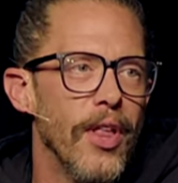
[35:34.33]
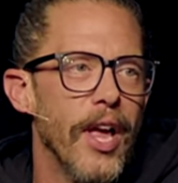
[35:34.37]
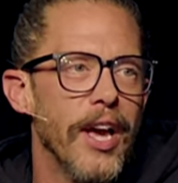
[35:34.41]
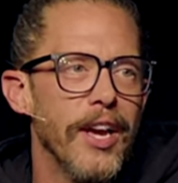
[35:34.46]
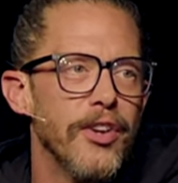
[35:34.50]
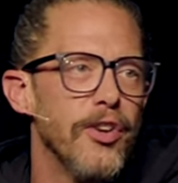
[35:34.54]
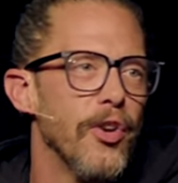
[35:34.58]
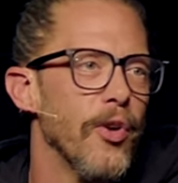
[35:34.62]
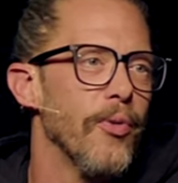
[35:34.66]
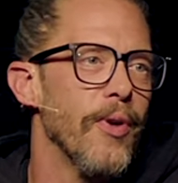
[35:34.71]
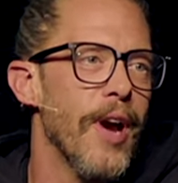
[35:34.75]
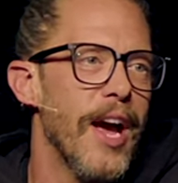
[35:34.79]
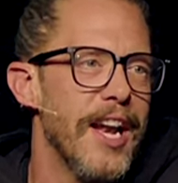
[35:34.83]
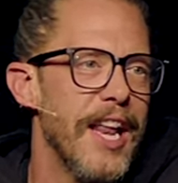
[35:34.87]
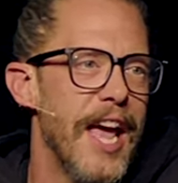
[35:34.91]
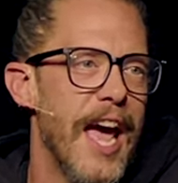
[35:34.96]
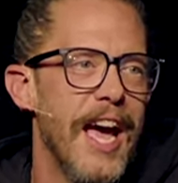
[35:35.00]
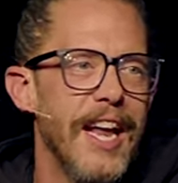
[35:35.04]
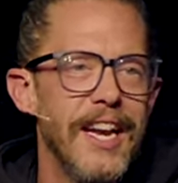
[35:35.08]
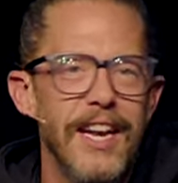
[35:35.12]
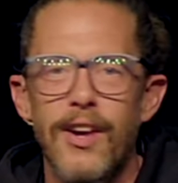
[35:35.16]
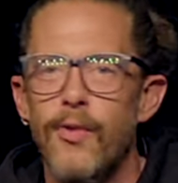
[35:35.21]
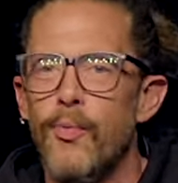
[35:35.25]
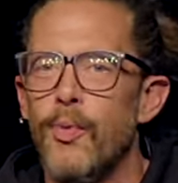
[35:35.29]
Like you're
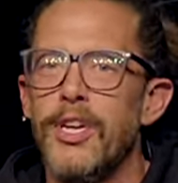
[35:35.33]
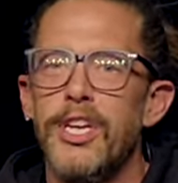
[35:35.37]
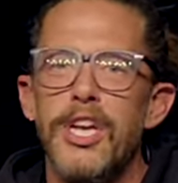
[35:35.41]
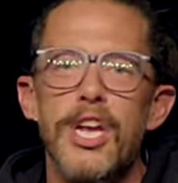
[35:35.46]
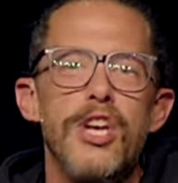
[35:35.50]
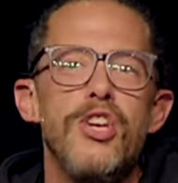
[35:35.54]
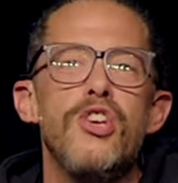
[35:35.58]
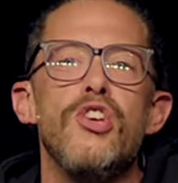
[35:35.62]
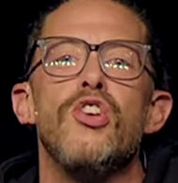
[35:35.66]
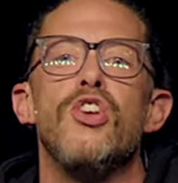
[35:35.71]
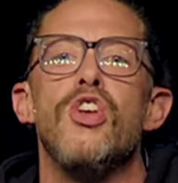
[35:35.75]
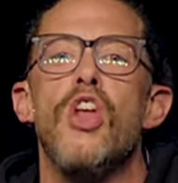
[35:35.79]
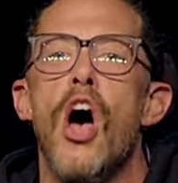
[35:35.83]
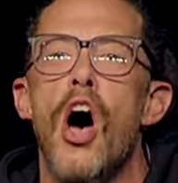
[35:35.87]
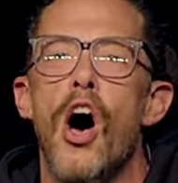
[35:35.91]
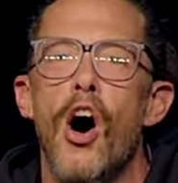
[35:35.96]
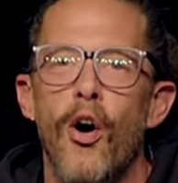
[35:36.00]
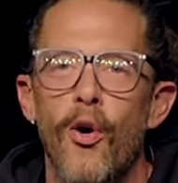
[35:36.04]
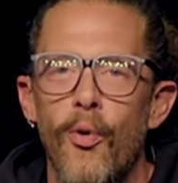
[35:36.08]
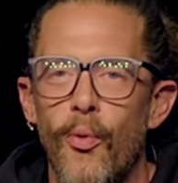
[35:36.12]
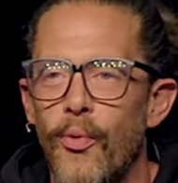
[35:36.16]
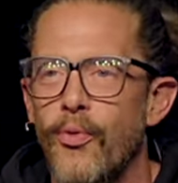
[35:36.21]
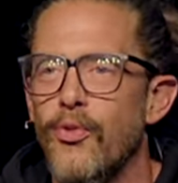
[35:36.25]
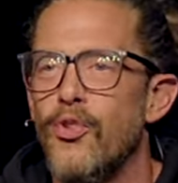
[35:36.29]
redheaded, we didn't
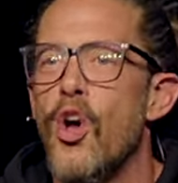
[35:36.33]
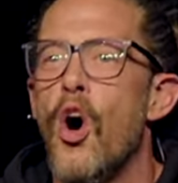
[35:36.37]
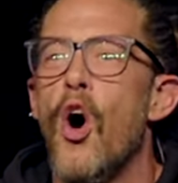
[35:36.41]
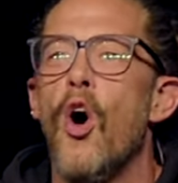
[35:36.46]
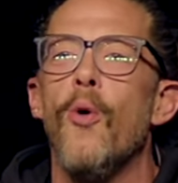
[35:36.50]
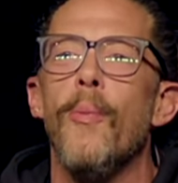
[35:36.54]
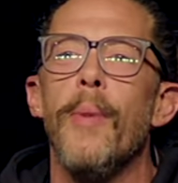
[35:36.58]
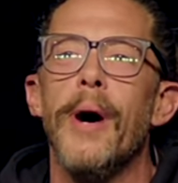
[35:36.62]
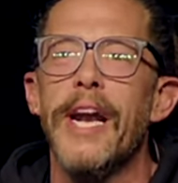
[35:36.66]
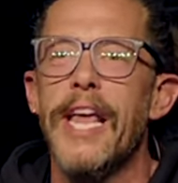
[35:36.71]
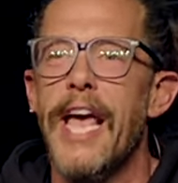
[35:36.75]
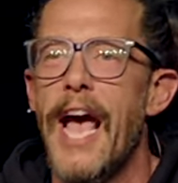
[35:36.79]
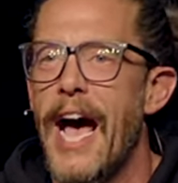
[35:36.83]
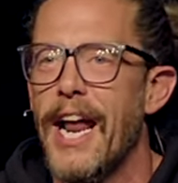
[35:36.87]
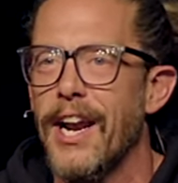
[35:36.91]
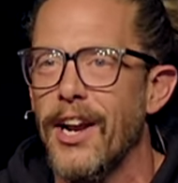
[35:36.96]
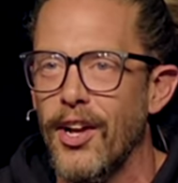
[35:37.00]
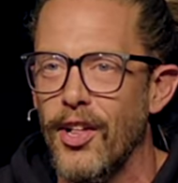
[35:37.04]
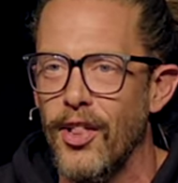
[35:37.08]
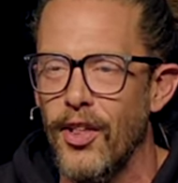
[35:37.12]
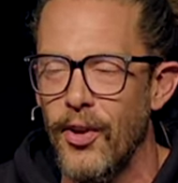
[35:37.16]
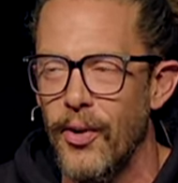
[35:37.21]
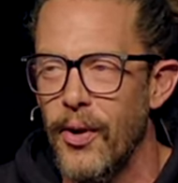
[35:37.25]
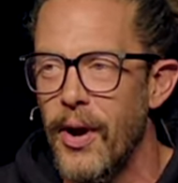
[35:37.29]
know. Nobody had a
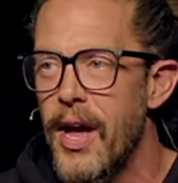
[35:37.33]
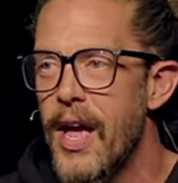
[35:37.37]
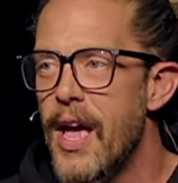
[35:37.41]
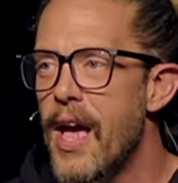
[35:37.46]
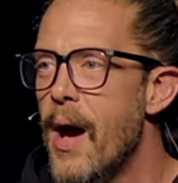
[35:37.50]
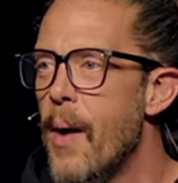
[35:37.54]
clue.